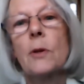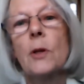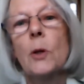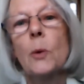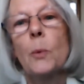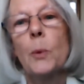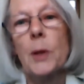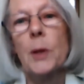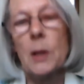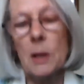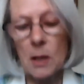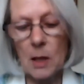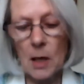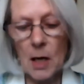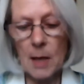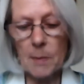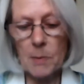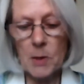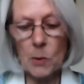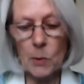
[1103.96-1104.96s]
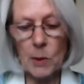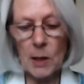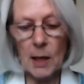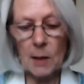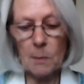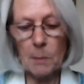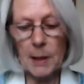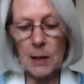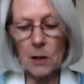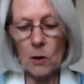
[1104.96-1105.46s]
were the times when I'd
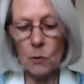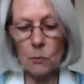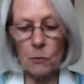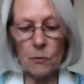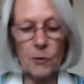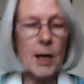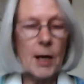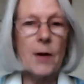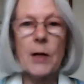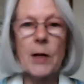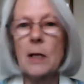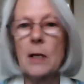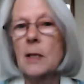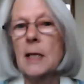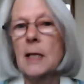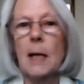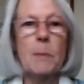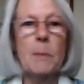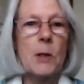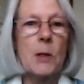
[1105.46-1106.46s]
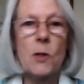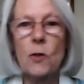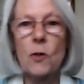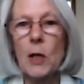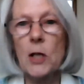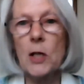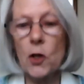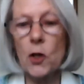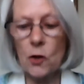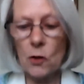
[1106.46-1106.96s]
been on various
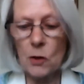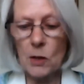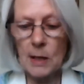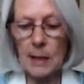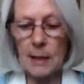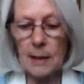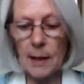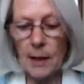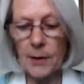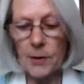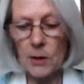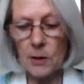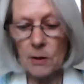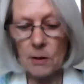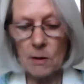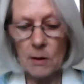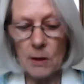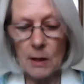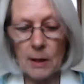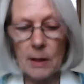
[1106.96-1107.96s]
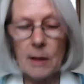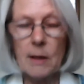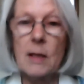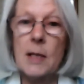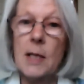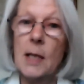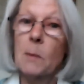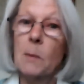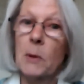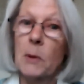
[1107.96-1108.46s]
demonstrations in London,
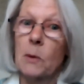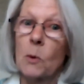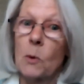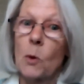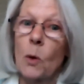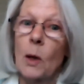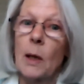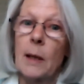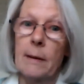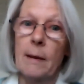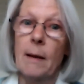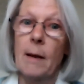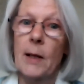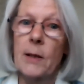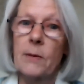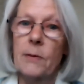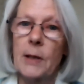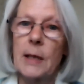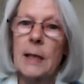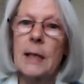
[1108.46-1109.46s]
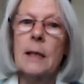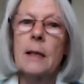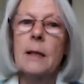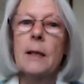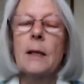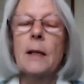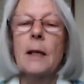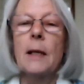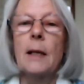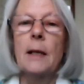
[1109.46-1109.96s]
some of them quite lively,
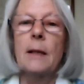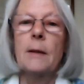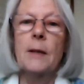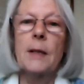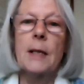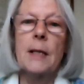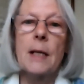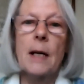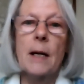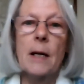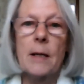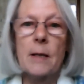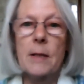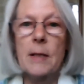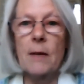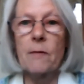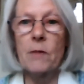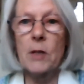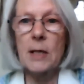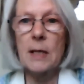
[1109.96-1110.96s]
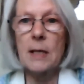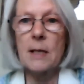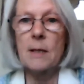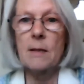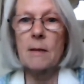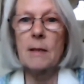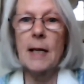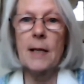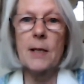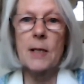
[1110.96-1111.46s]
in the 70s,
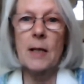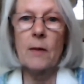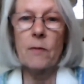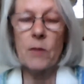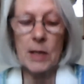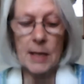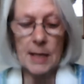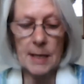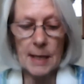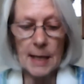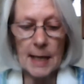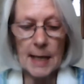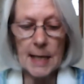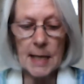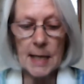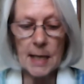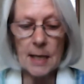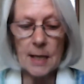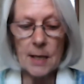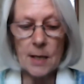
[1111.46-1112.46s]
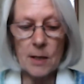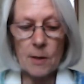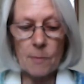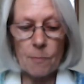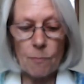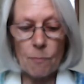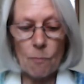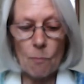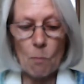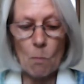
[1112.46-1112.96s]
late 70s and 80s,
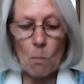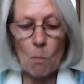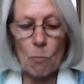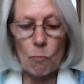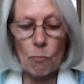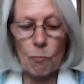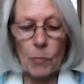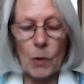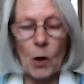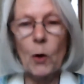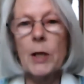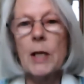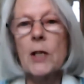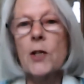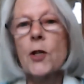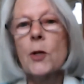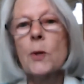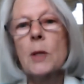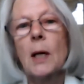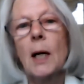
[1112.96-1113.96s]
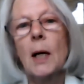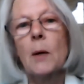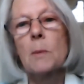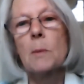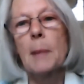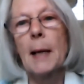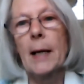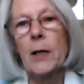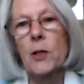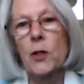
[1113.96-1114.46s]
on issues that I was
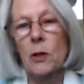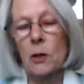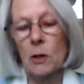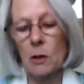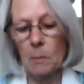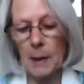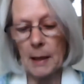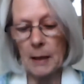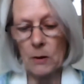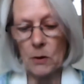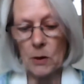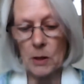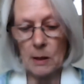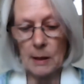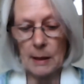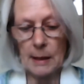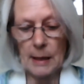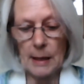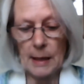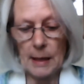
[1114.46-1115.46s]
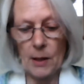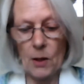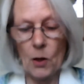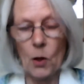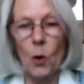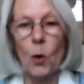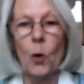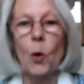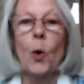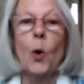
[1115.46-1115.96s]
passionate about.
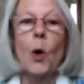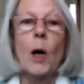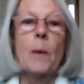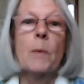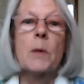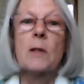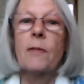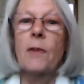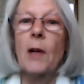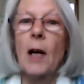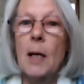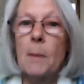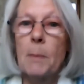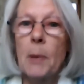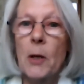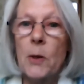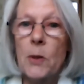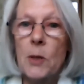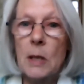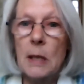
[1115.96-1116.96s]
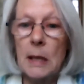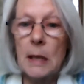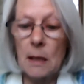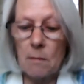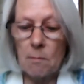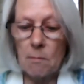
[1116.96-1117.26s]
Or I was fly posting,